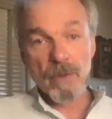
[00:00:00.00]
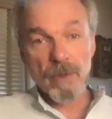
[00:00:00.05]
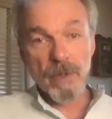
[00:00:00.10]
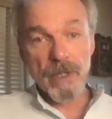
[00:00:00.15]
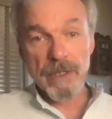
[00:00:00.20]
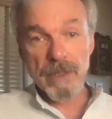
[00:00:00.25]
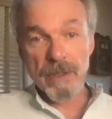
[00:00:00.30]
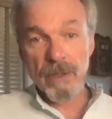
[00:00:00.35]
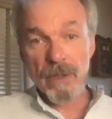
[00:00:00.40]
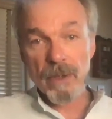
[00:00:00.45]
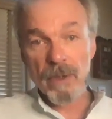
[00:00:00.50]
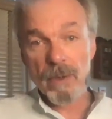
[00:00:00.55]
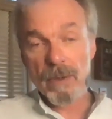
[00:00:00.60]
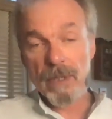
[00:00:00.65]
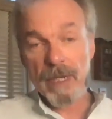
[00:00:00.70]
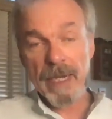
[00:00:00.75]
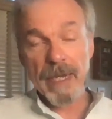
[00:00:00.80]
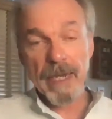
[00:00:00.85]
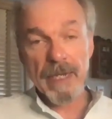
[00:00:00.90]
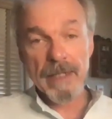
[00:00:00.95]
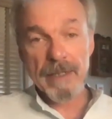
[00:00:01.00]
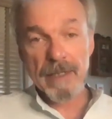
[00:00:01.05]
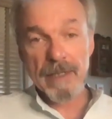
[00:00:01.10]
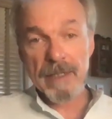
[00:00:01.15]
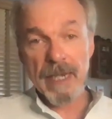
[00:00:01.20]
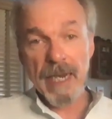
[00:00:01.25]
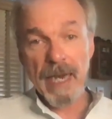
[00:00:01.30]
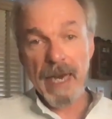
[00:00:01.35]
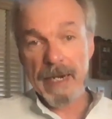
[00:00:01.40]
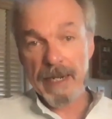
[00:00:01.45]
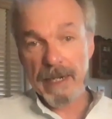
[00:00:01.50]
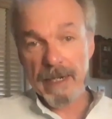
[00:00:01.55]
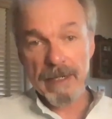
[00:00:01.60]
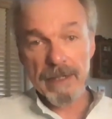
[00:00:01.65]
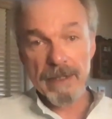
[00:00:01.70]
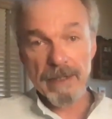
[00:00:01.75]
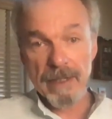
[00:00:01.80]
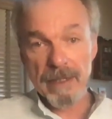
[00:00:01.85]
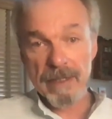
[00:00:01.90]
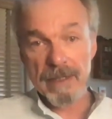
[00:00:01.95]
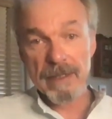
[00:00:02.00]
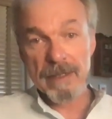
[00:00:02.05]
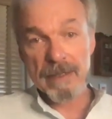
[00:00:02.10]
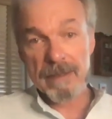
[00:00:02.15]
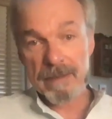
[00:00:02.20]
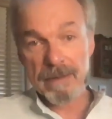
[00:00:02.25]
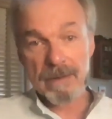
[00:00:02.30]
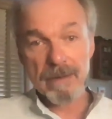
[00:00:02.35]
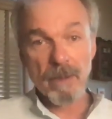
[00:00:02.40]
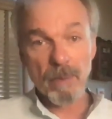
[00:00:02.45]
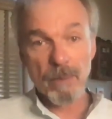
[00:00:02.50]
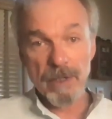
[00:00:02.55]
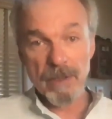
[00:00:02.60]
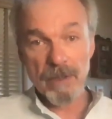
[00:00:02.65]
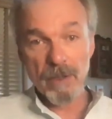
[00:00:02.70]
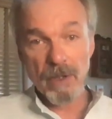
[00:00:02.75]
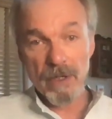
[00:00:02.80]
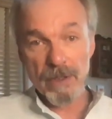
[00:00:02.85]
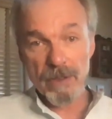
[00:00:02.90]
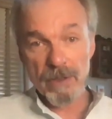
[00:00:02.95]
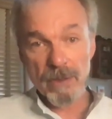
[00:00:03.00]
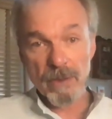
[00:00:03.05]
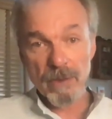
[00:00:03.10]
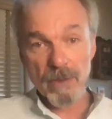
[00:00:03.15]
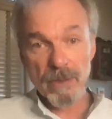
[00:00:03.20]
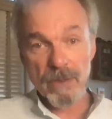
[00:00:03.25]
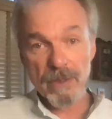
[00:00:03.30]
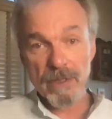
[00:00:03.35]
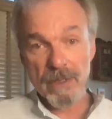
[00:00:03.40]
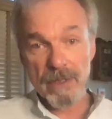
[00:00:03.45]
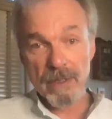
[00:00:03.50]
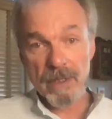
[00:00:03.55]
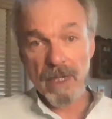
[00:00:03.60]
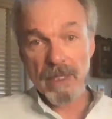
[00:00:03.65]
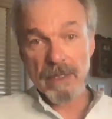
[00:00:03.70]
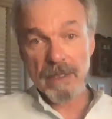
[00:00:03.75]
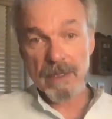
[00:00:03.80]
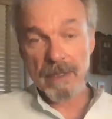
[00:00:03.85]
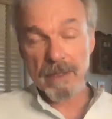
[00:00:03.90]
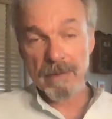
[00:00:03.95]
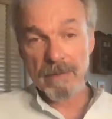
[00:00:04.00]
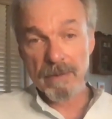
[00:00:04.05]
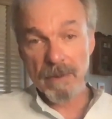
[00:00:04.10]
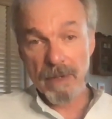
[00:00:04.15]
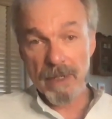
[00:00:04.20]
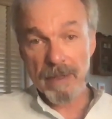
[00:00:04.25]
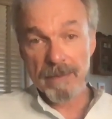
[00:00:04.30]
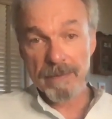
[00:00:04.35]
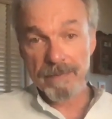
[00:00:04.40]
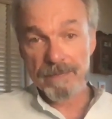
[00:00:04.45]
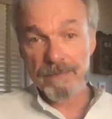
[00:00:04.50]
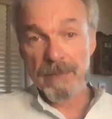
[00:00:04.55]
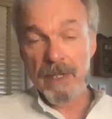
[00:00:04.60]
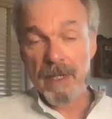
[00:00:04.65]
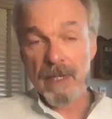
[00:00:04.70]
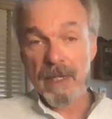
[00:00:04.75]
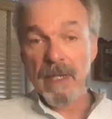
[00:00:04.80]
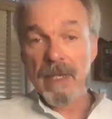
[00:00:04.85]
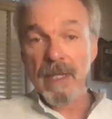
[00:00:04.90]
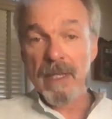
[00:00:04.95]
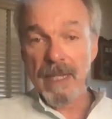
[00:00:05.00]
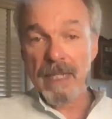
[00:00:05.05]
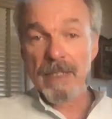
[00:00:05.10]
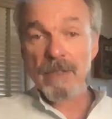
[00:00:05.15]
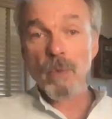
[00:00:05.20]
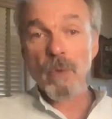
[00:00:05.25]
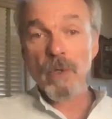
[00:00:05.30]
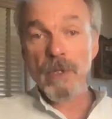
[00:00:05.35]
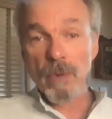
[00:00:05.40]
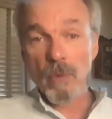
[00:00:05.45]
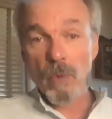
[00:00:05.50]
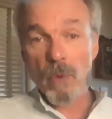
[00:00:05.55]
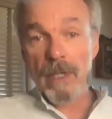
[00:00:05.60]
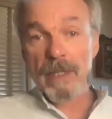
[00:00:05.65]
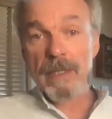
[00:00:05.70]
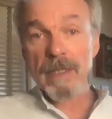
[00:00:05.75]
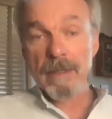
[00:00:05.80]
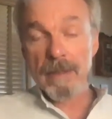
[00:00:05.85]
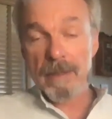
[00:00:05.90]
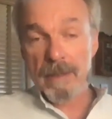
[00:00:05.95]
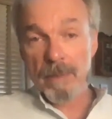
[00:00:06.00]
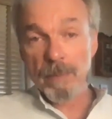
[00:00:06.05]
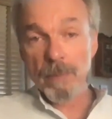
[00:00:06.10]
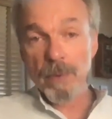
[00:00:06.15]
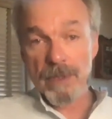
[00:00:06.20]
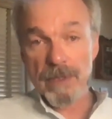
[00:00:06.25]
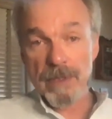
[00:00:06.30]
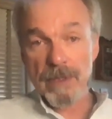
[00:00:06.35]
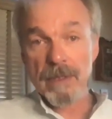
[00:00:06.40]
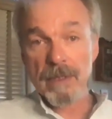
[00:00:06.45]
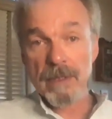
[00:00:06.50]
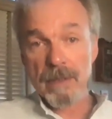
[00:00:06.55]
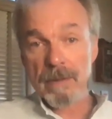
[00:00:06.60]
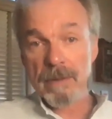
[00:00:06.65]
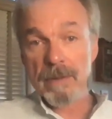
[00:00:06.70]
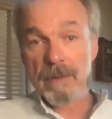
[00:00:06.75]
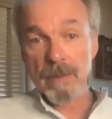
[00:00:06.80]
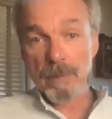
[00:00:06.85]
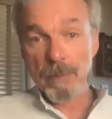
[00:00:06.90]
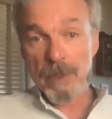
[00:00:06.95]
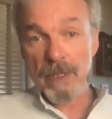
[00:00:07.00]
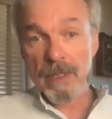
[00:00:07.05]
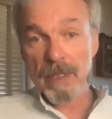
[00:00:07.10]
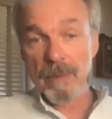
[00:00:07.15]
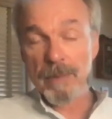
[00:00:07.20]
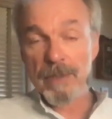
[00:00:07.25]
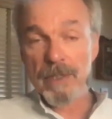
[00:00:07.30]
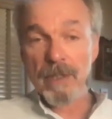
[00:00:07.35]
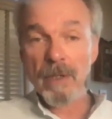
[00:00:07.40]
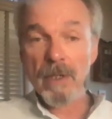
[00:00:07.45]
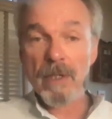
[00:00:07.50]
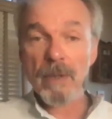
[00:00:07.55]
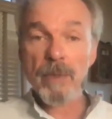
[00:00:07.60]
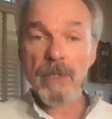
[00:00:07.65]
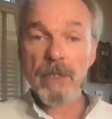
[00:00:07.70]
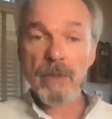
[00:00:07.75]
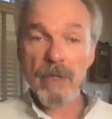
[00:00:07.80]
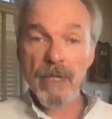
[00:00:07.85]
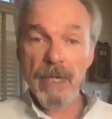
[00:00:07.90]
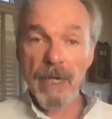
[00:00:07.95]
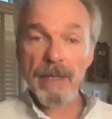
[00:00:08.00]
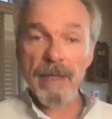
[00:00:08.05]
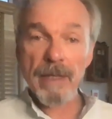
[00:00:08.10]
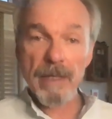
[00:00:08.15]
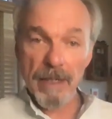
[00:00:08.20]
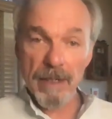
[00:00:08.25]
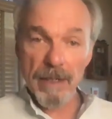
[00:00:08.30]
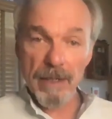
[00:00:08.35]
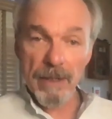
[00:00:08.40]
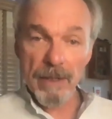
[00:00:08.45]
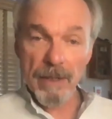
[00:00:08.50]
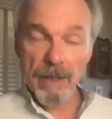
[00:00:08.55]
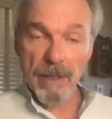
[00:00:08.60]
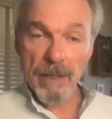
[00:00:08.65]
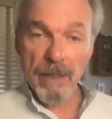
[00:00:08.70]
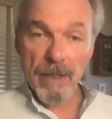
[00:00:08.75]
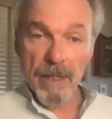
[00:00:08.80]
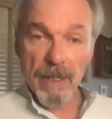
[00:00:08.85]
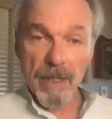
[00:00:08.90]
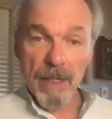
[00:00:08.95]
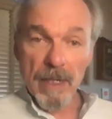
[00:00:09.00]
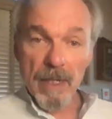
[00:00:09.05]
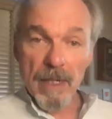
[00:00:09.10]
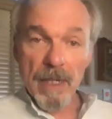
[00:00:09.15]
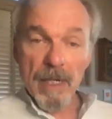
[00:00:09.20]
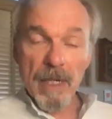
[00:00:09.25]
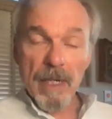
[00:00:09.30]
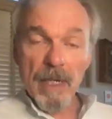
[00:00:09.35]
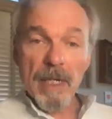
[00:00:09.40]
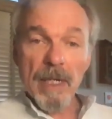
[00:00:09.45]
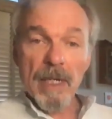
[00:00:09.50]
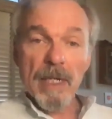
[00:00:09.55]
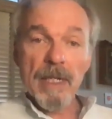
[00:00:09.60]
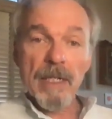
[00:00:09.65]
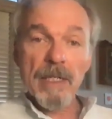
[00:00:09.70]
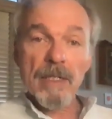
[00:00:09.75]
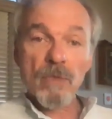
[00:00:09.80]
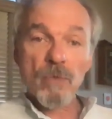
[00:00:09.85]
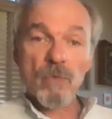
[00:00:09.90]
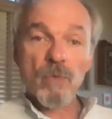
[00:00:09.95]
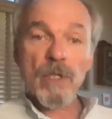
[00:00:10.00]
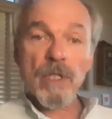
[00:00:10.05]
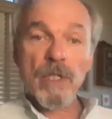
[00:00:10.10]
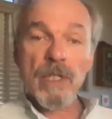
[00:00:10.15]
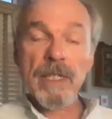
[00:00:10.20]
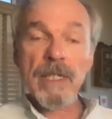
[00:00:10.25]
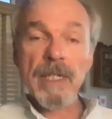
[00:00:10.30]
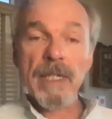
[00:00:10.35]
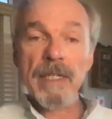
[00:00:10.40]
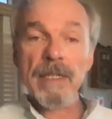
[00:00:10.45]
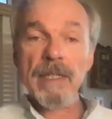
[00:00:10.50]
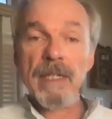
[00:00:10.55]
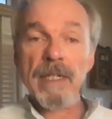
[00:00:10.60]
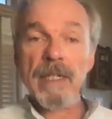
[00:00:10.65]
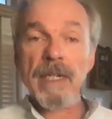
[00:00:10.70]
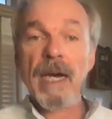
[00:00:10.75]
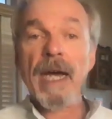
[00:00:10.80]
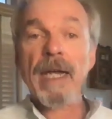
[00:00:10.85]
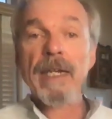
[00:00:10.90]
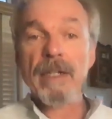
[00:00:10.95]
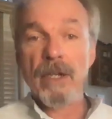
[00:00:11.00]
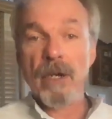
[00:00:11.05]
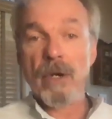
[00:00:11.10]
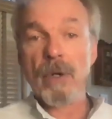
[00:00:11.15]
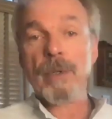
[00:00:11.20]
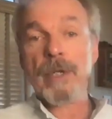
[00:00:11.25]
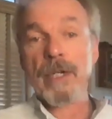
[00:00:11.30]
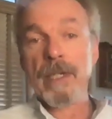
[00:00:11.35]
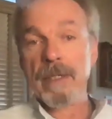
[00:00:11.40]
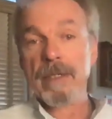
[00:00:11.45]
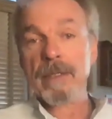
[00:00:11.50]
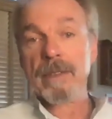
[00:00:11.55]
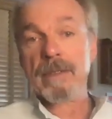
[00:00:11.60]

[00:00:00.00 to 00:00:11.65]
crazy old aunt in the attic that nobody talks to because she's nuts, right? That's where you want the prison to be. But the only way you get there is really in the not knowing.